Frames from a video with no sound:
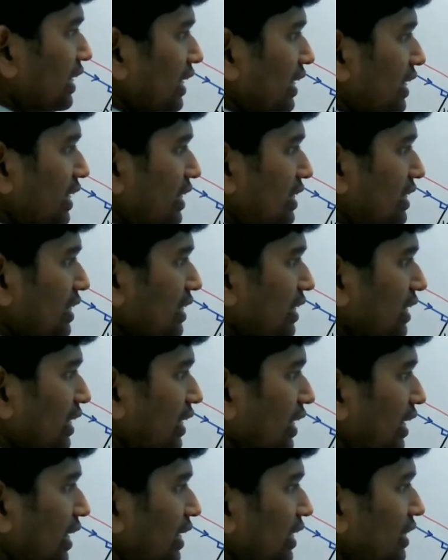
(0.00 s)
see it
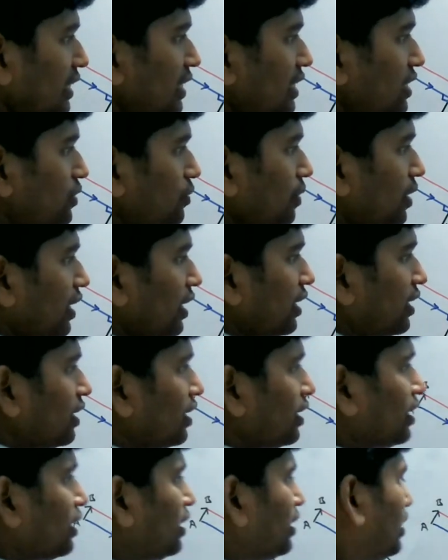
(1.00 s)
in this
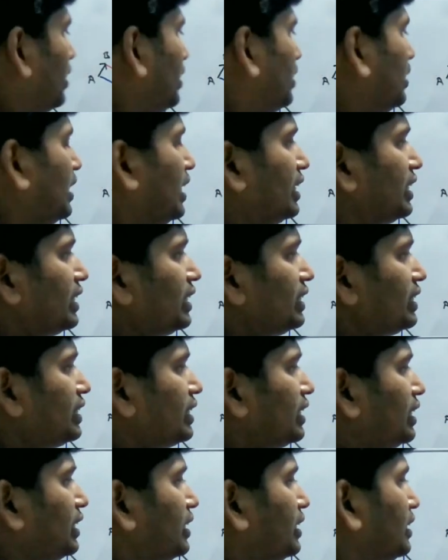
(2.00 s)
way, that
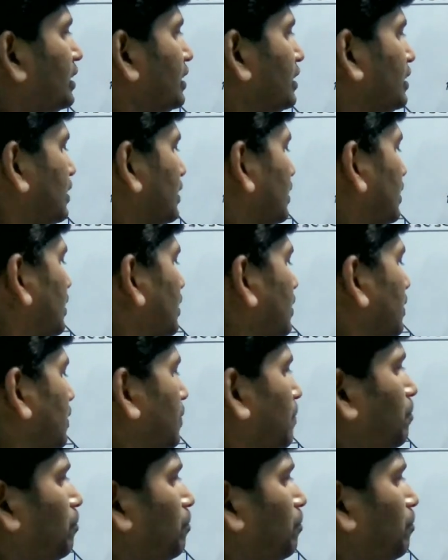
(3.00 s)
is A